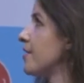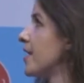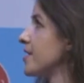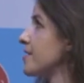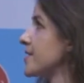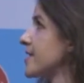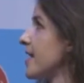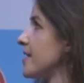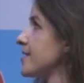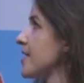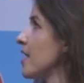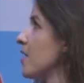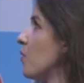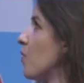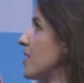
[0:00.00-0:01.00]
who understands
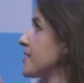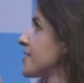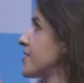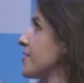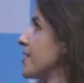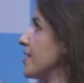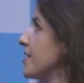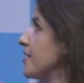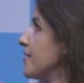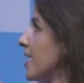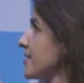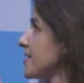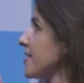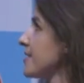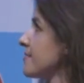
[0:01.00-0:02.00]
it, one student who
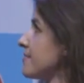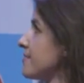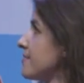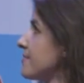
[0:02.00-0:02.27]
doesn't.